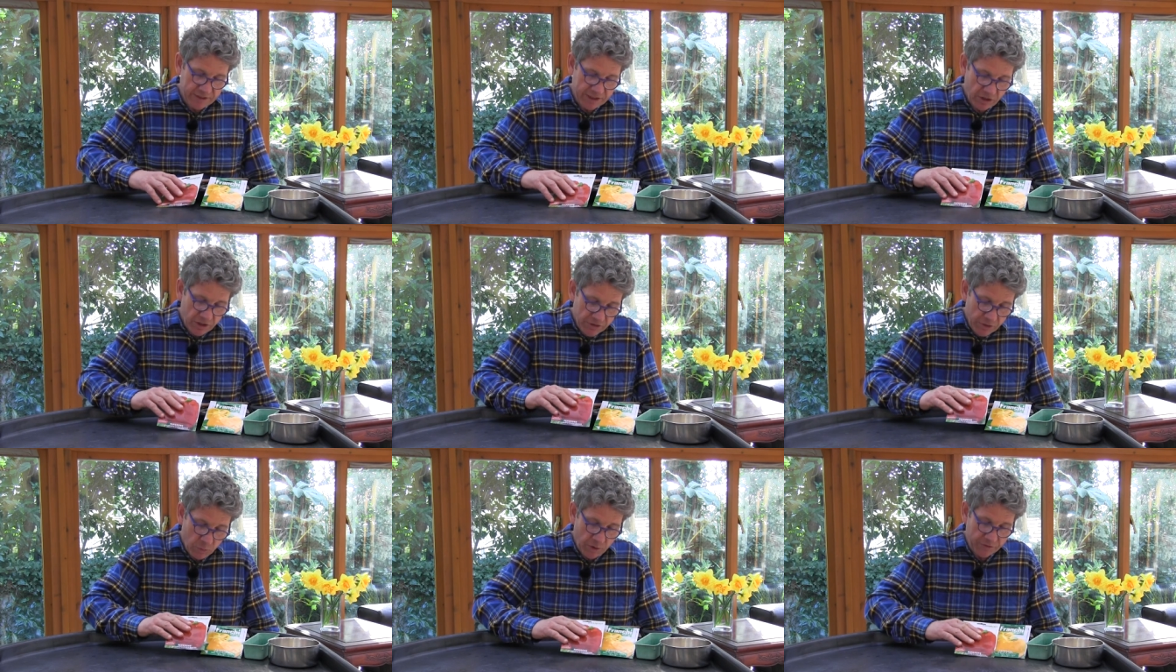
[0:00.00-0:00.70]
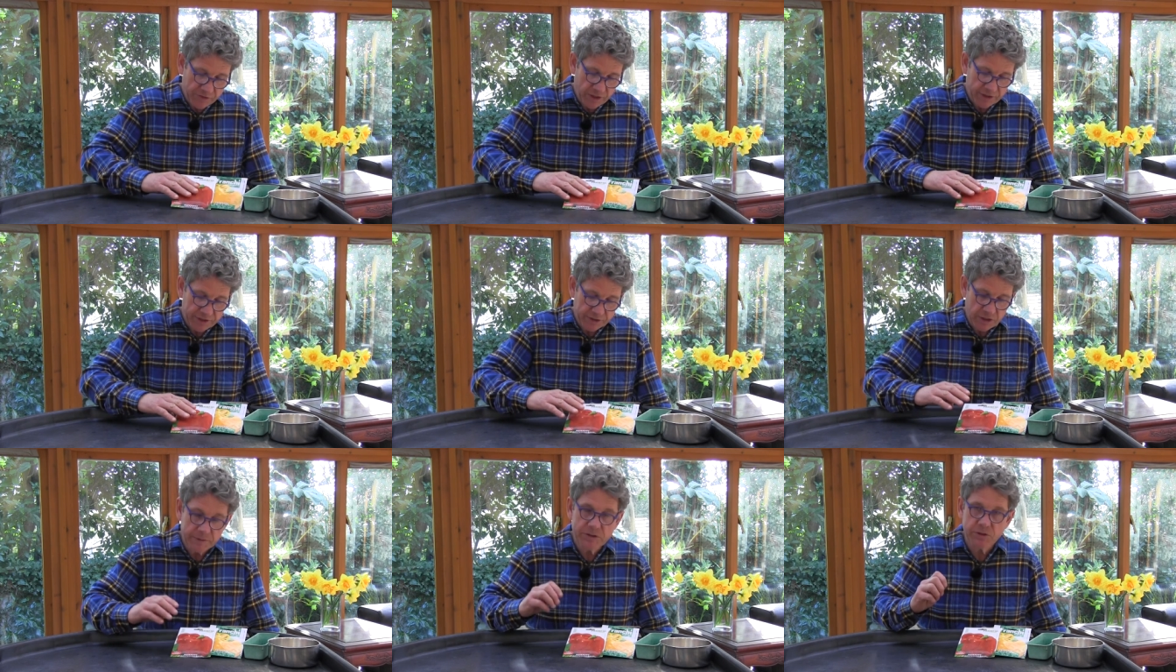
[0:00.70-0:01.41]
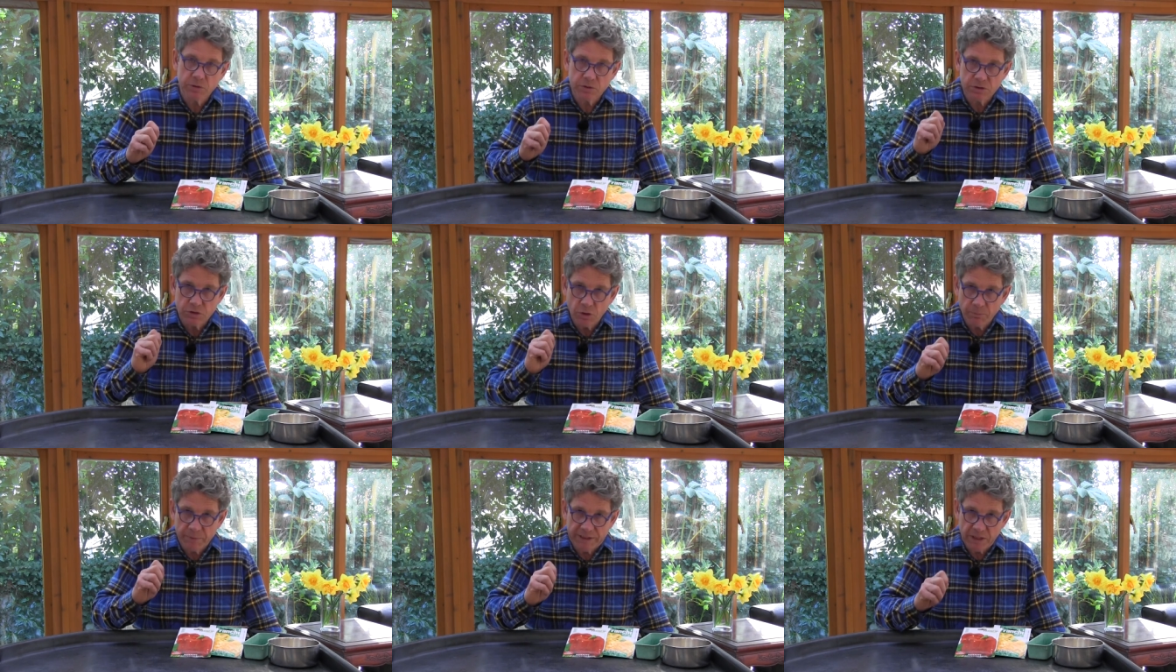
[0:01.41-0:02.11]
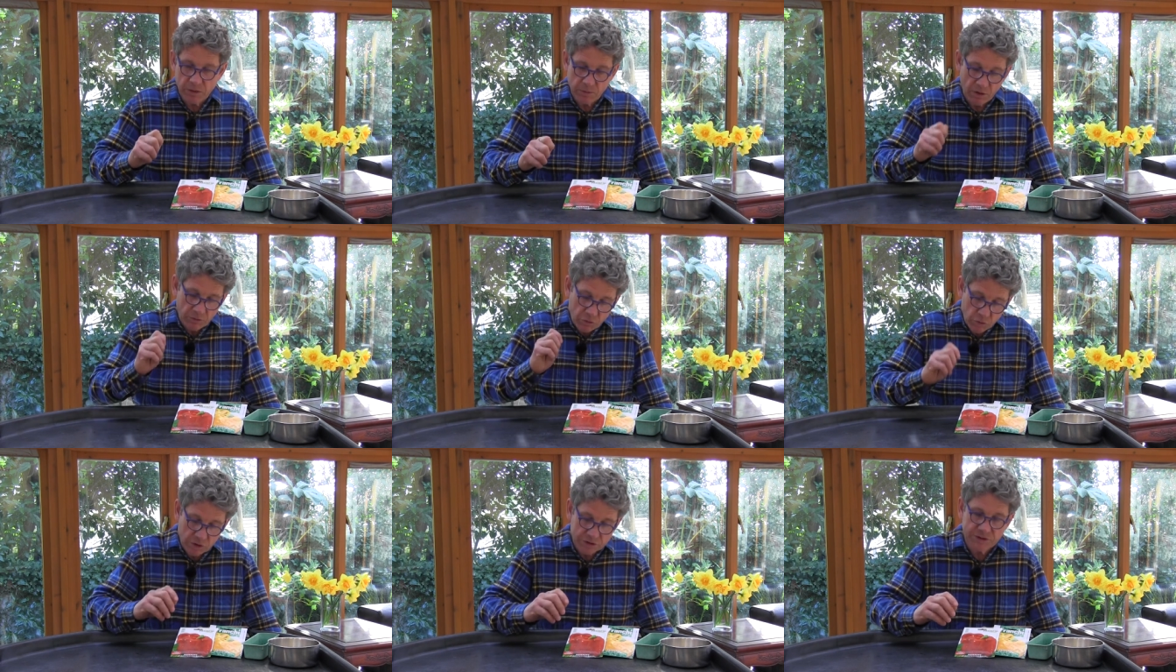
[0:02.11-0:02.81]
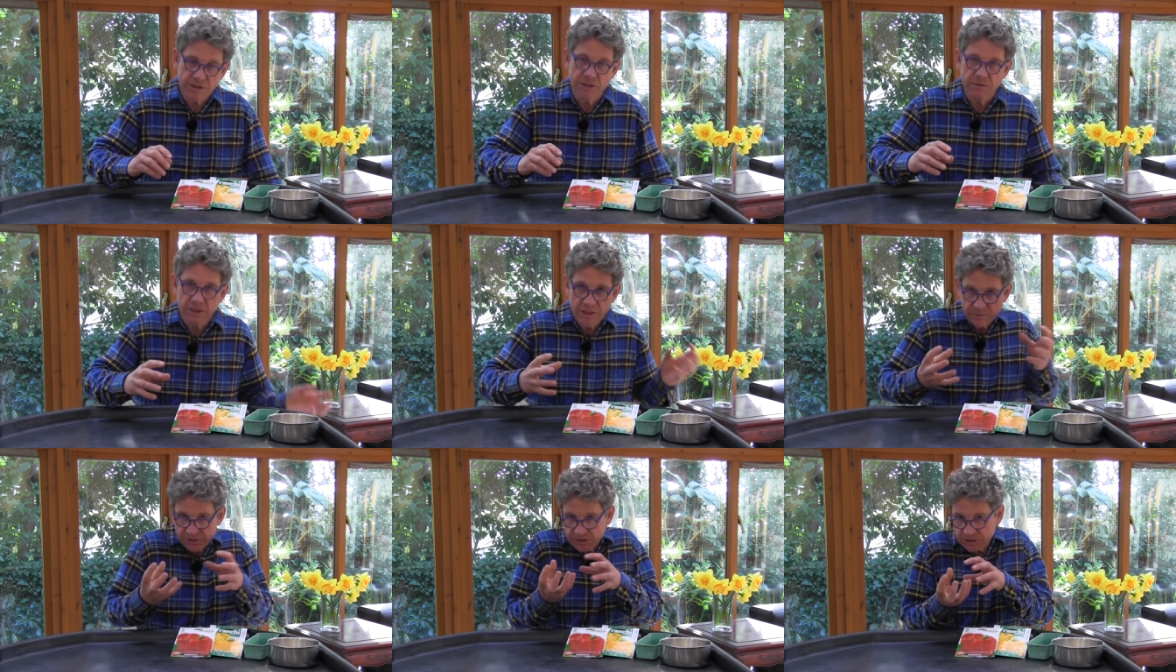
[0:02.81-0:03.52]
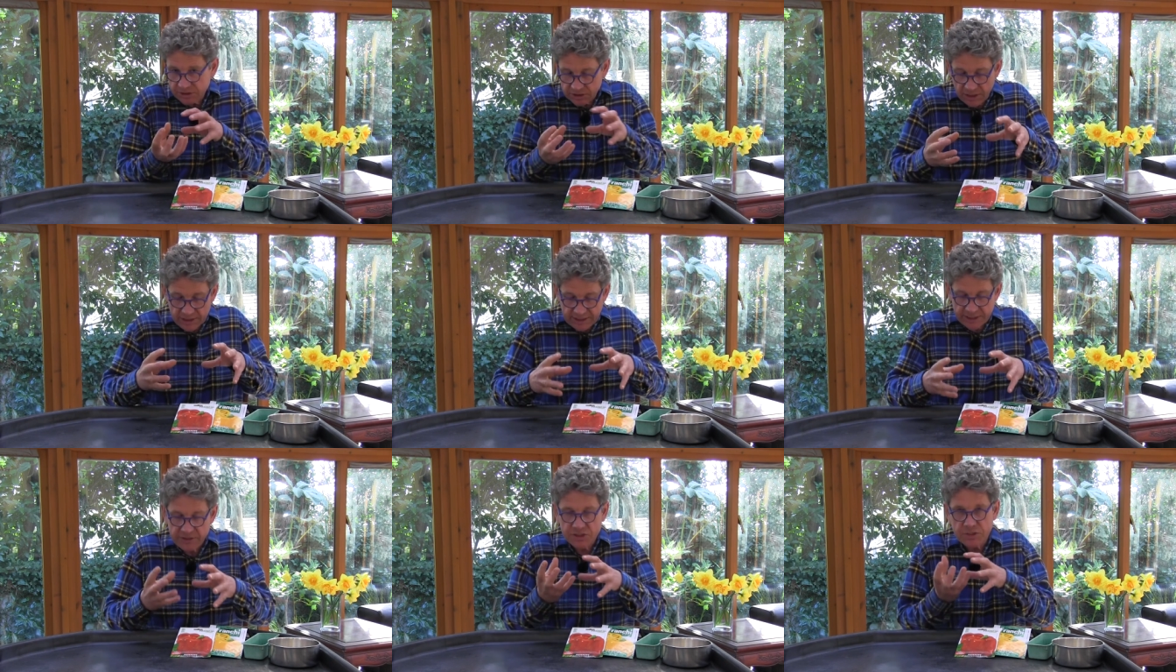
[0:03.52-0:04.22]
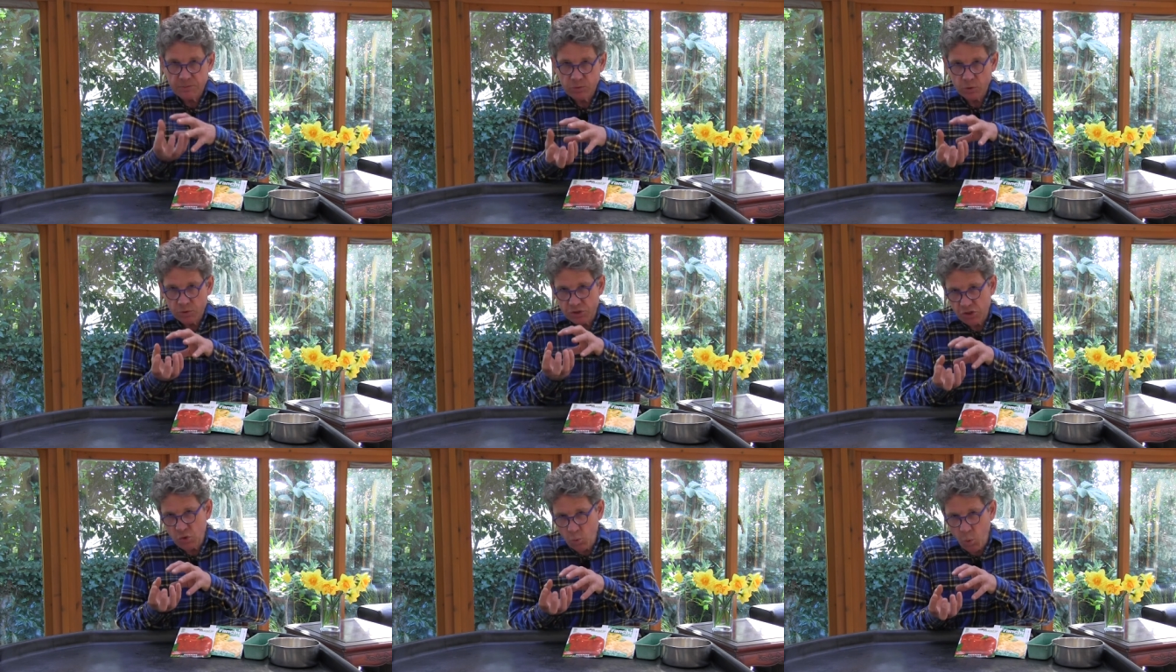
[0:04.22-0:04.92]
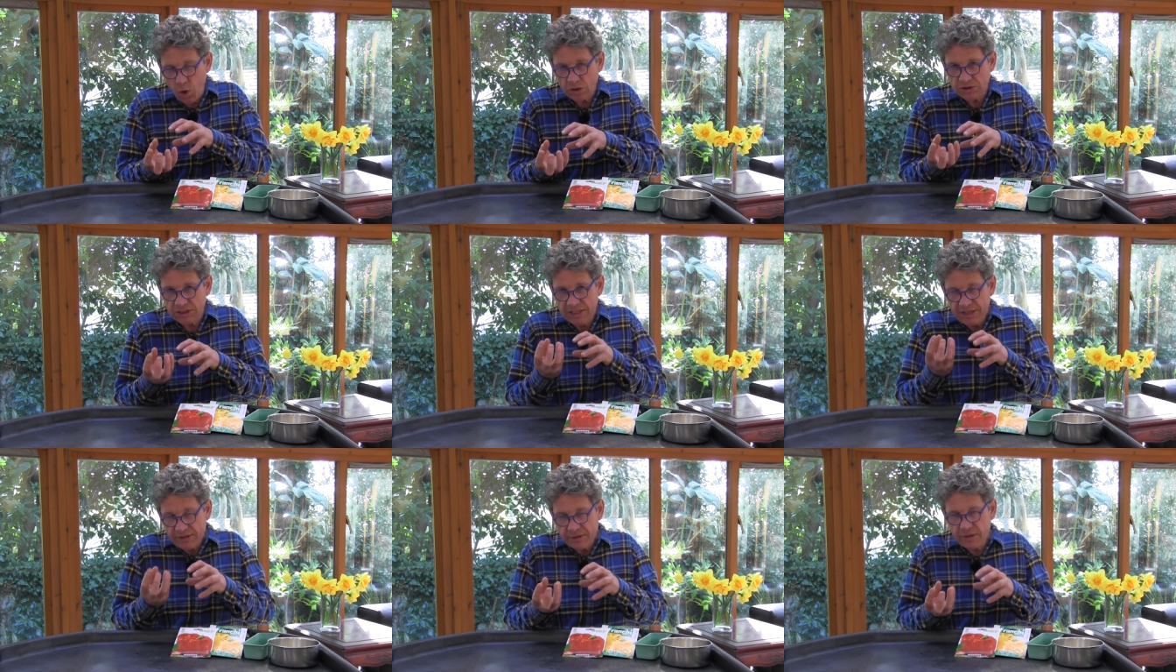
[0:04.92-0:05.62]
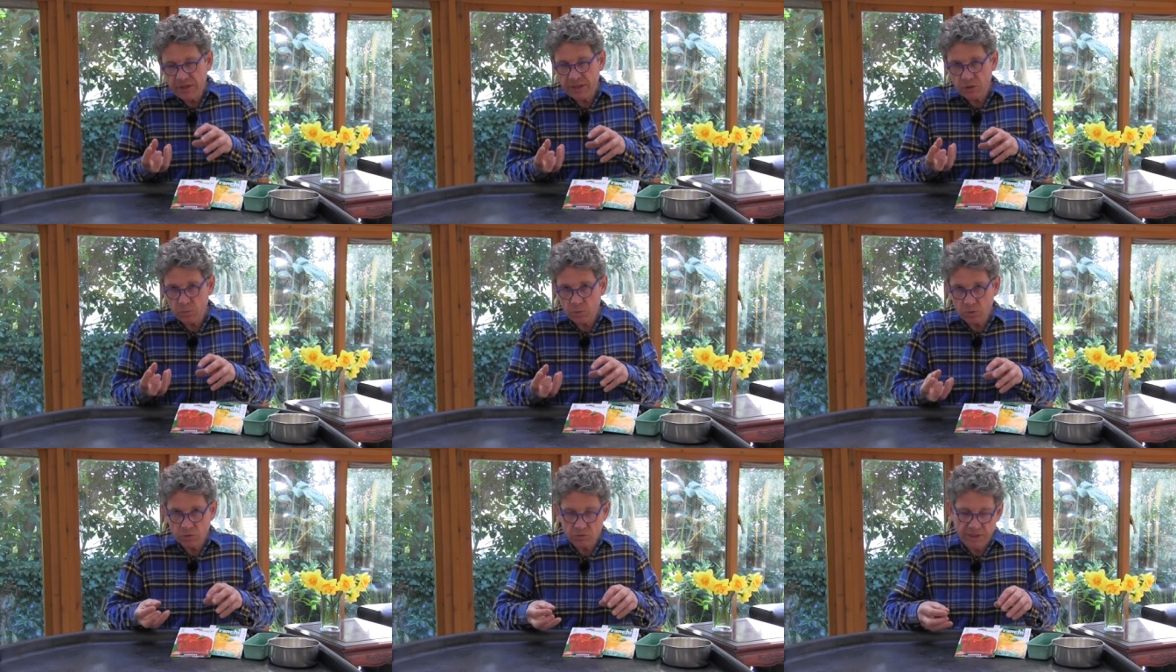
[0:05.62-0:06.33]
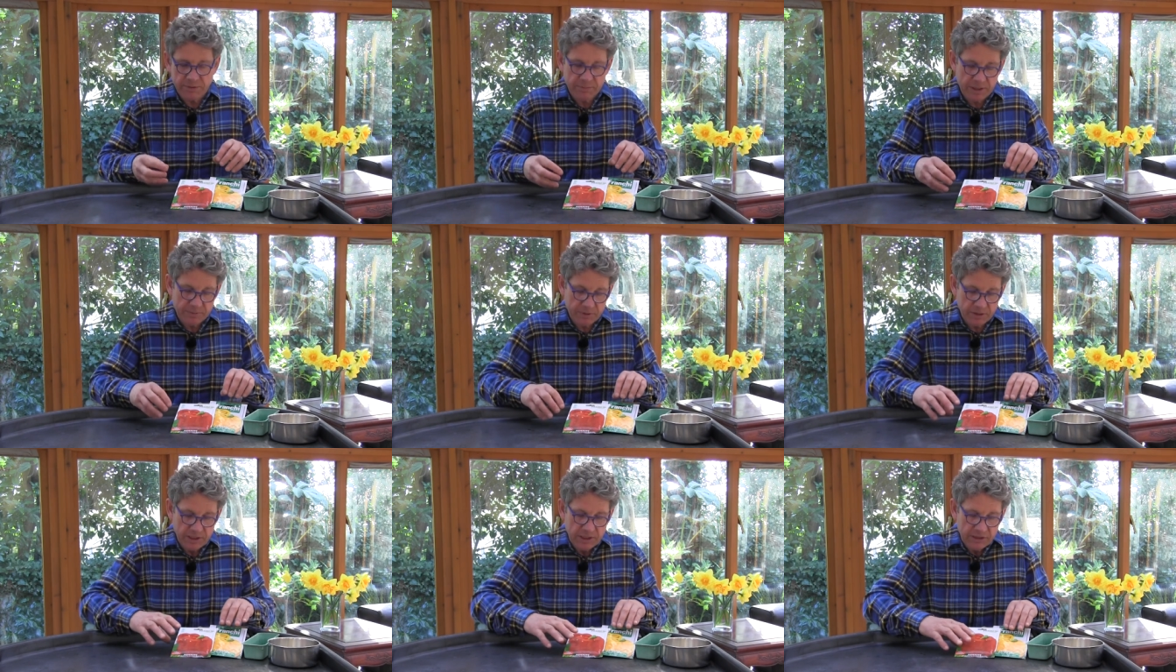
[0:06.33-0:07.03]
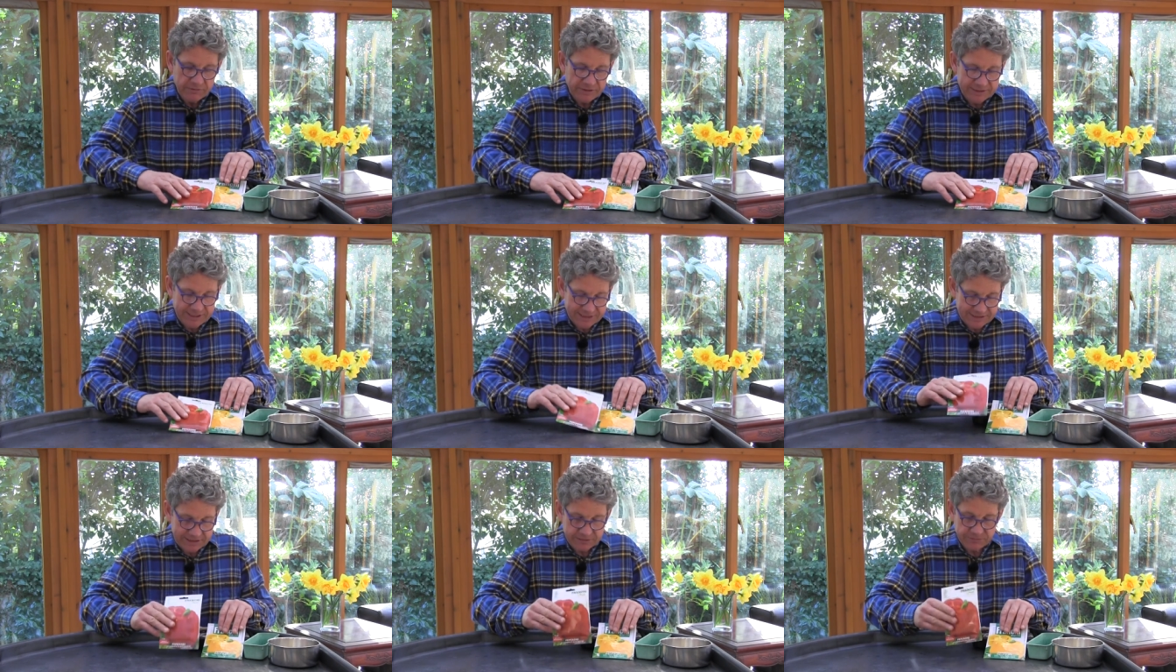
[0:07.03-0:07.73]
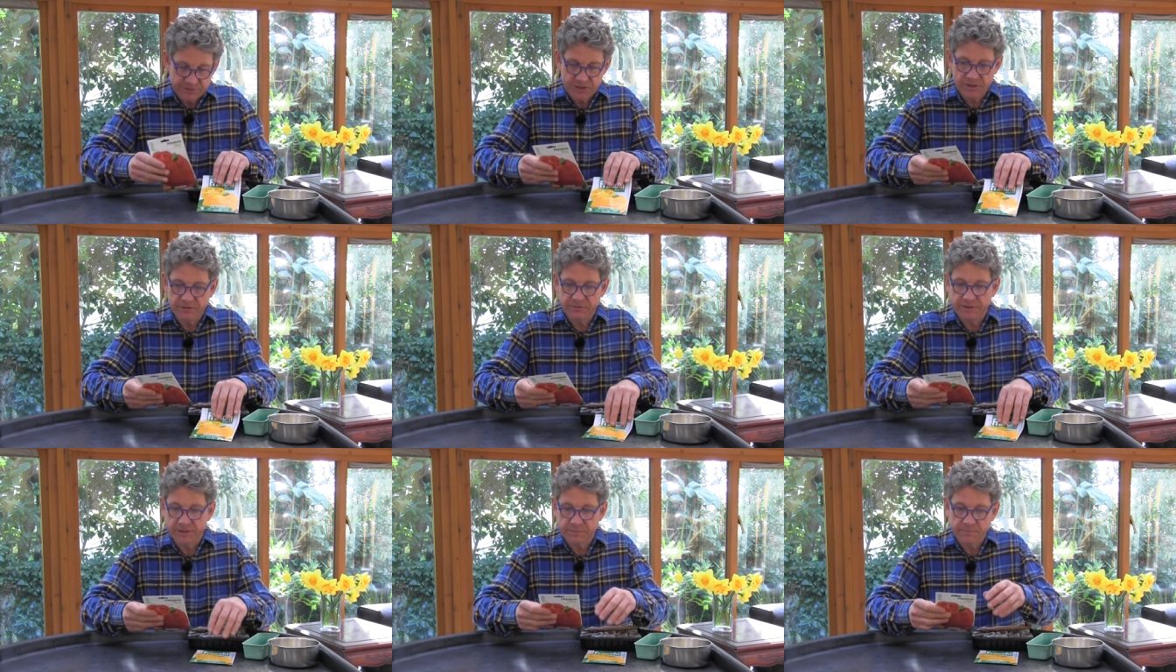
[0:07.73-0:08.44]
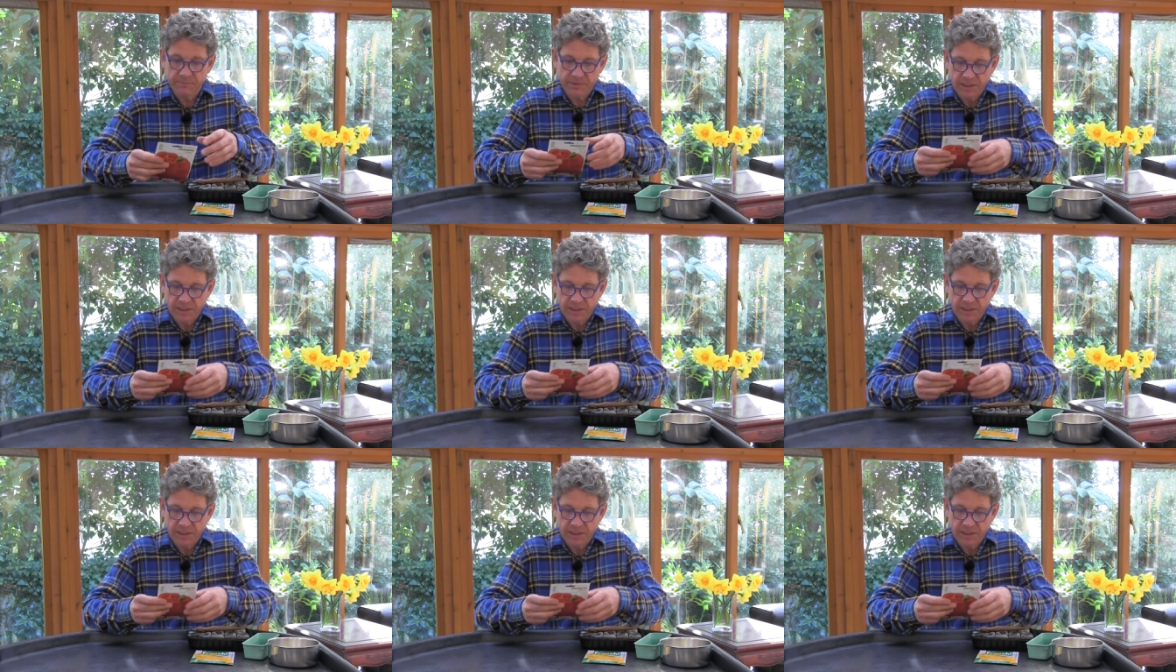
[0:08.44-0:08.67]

The other one that I grow is called Topepo Rosso, which is a, again a small, squat, thick-walled red pepper, fantastic for stuffing.